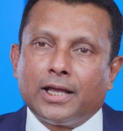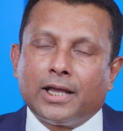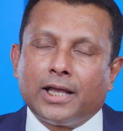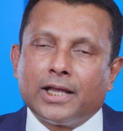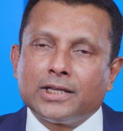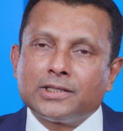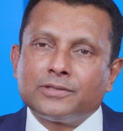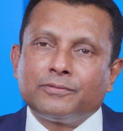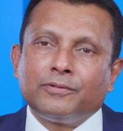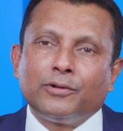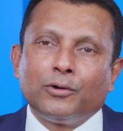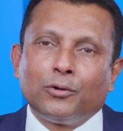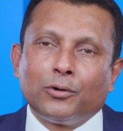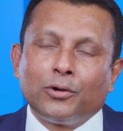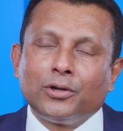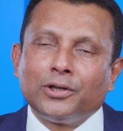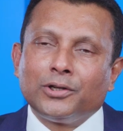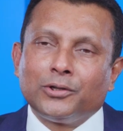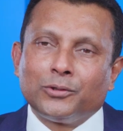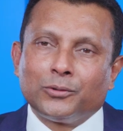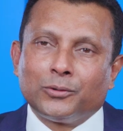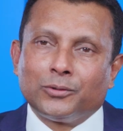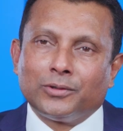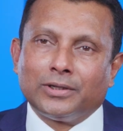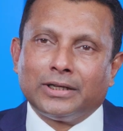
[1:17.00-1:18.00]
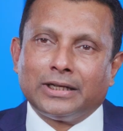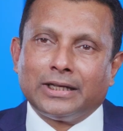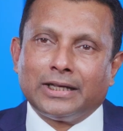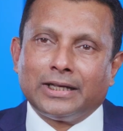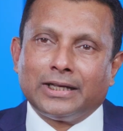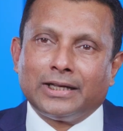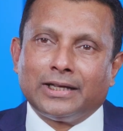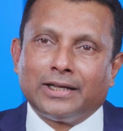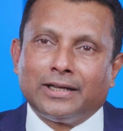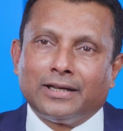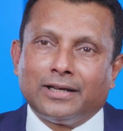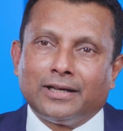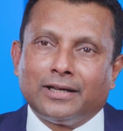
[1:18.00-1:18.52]
As we all know,
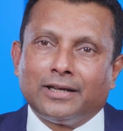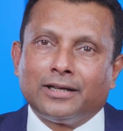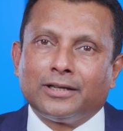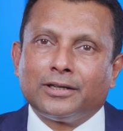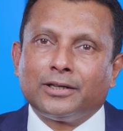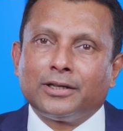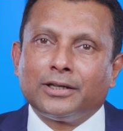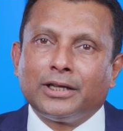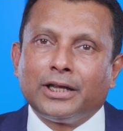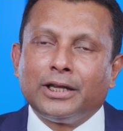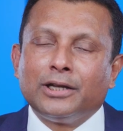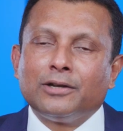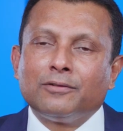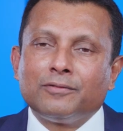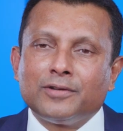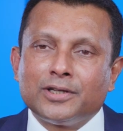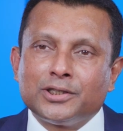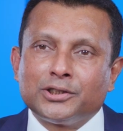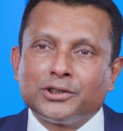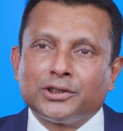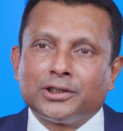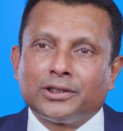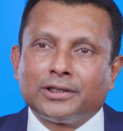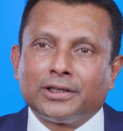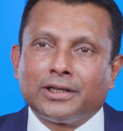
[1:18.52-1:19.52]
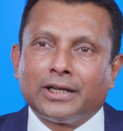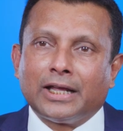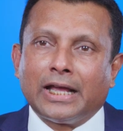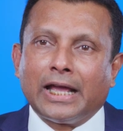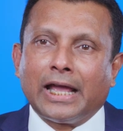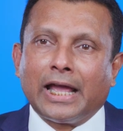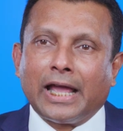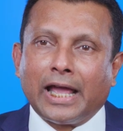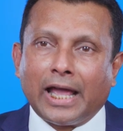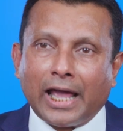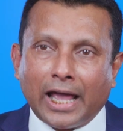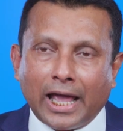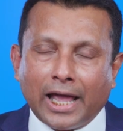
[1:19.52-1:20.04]
innovation
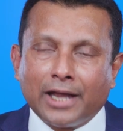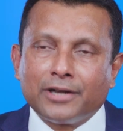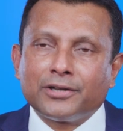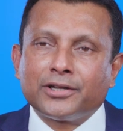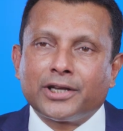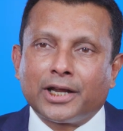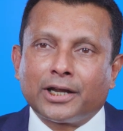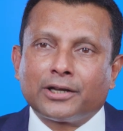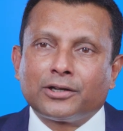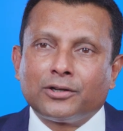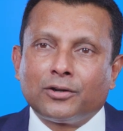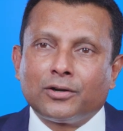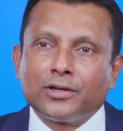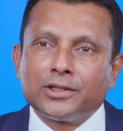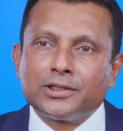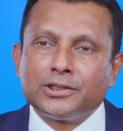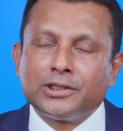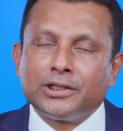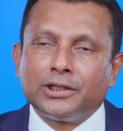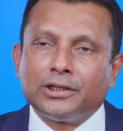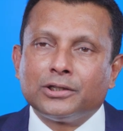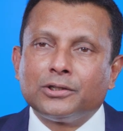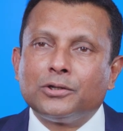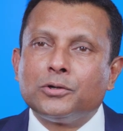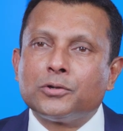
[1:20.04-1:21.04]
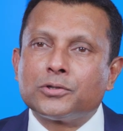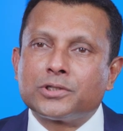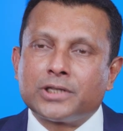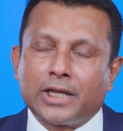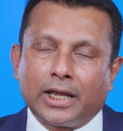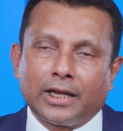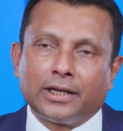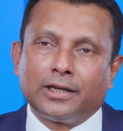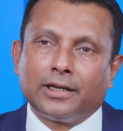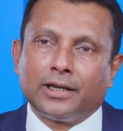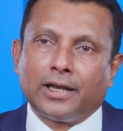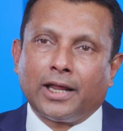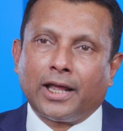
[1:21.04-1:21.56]
and technology goes
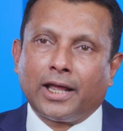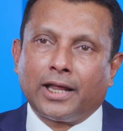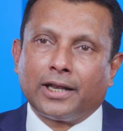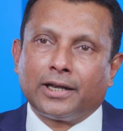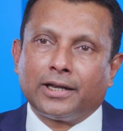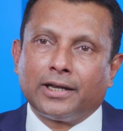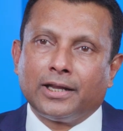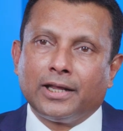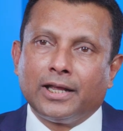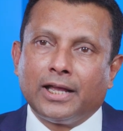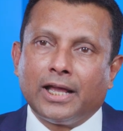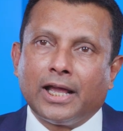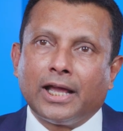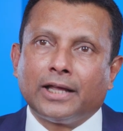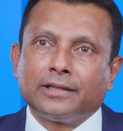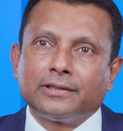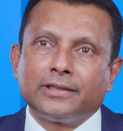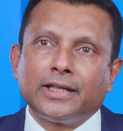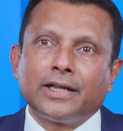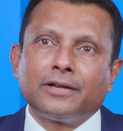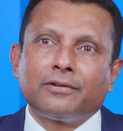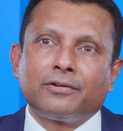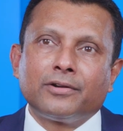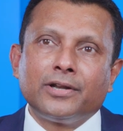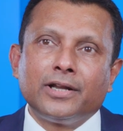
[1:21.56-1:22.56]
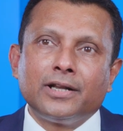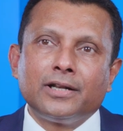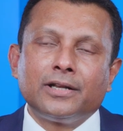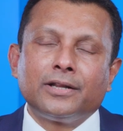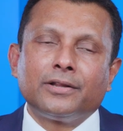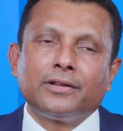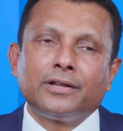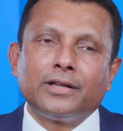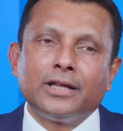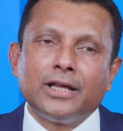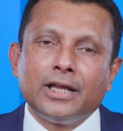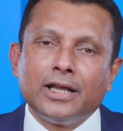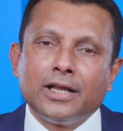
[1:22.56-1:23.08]
hand in hand, and that
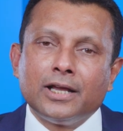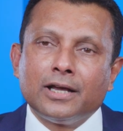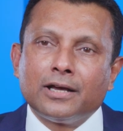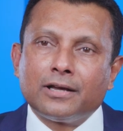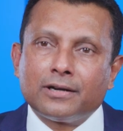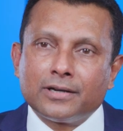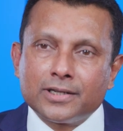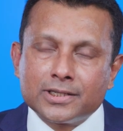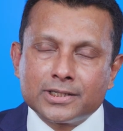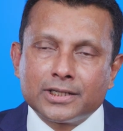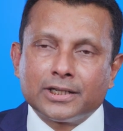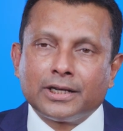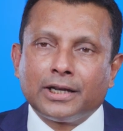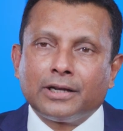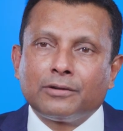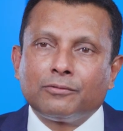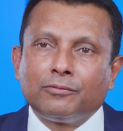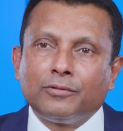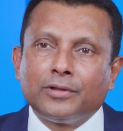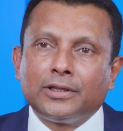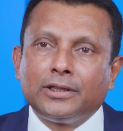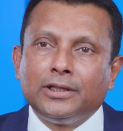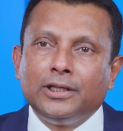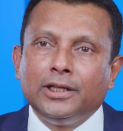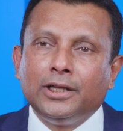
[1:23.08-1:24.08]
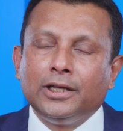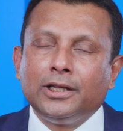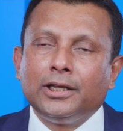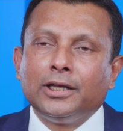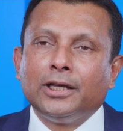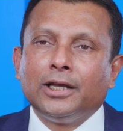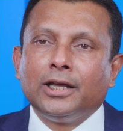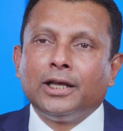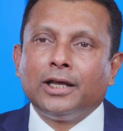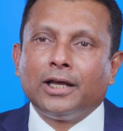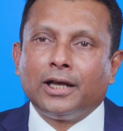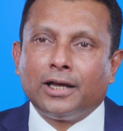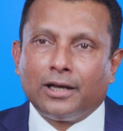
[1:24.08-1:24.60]
really resonate with the
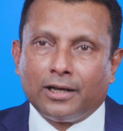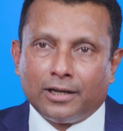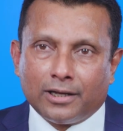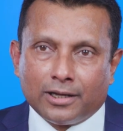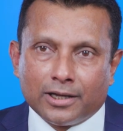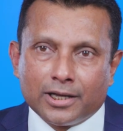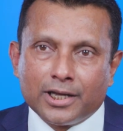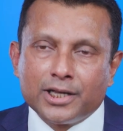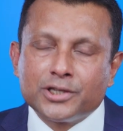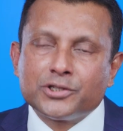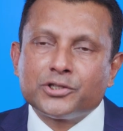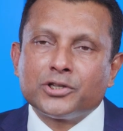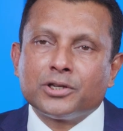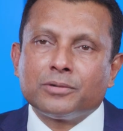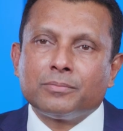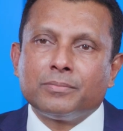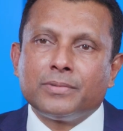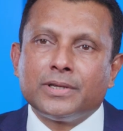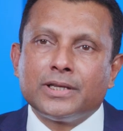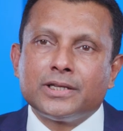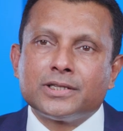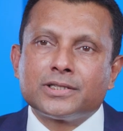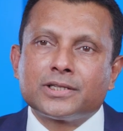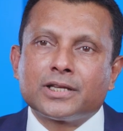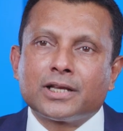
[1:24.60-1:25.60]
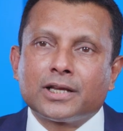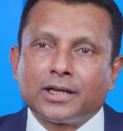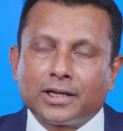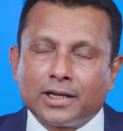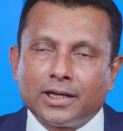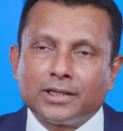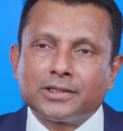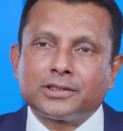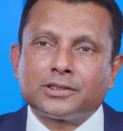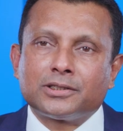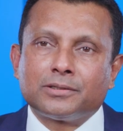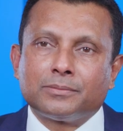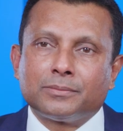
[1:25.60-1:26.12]
H&B's
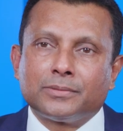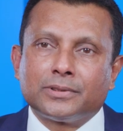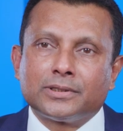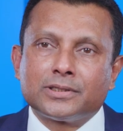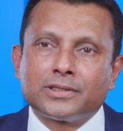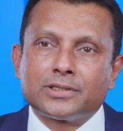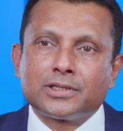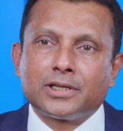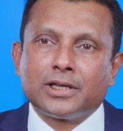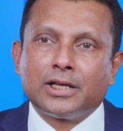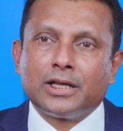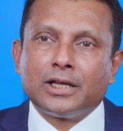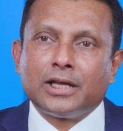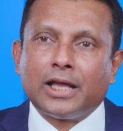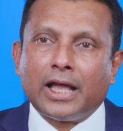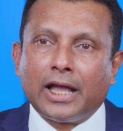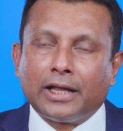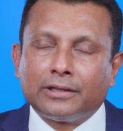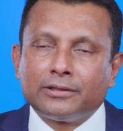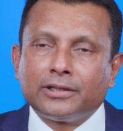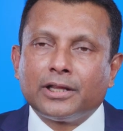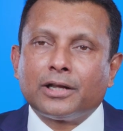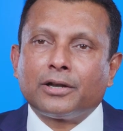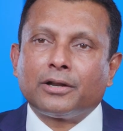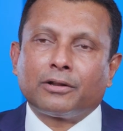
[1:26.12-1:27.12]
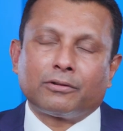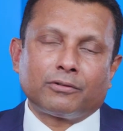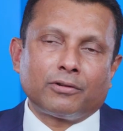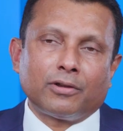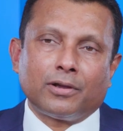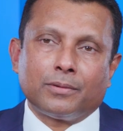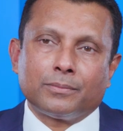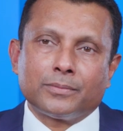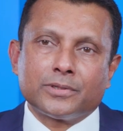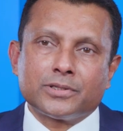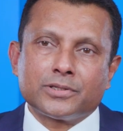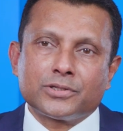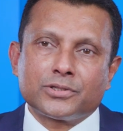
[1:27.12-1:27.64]
customers and their
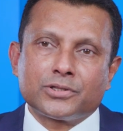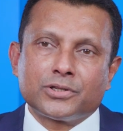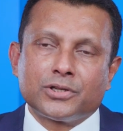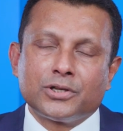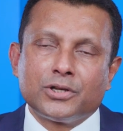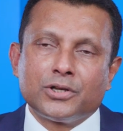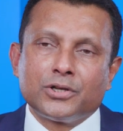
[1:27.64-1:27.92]
requirements.